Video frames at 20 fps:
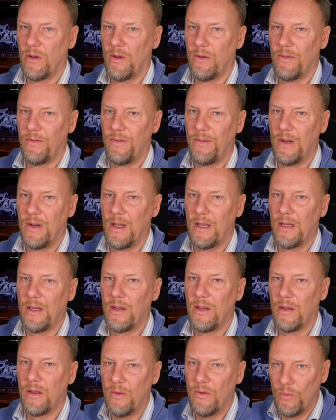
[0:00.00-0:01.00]
of
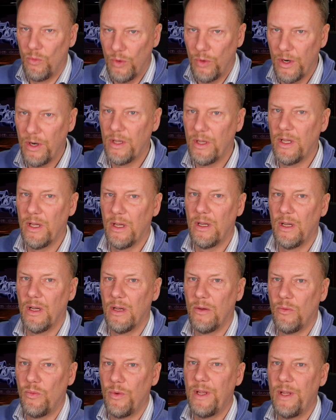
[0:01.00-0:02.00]
like working
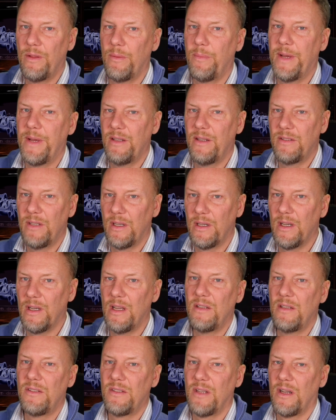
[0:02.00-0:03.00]
with BASIC
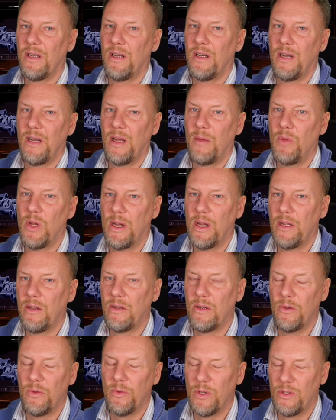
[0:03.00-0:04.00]
inside an
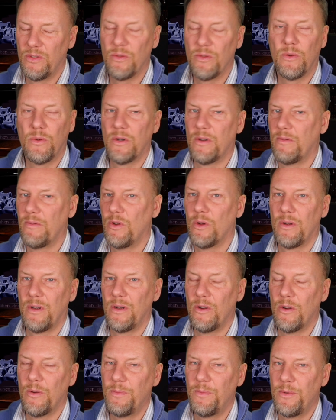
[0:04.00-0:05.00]
emulator was sort of not
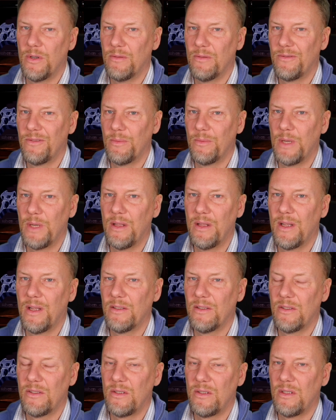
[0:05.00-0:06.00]
an option for me.
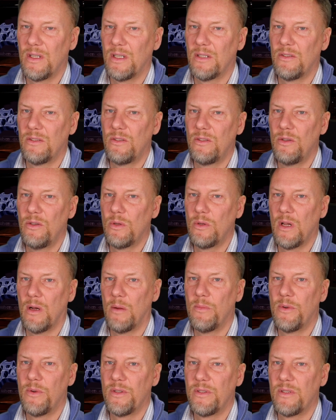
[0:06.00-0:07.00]
That's too
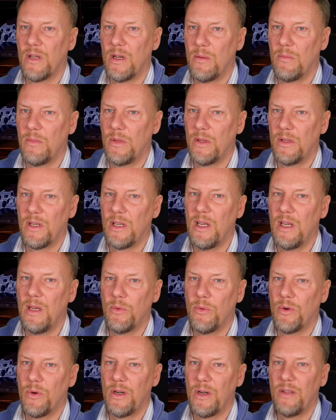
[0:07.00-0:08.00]
cumbersome, and the
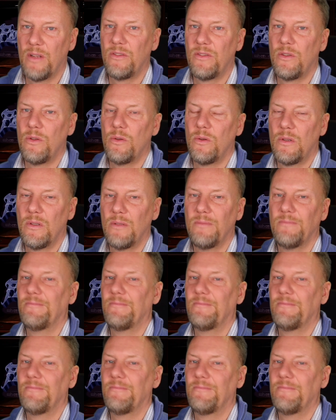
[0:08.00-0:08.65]
keyboard is too...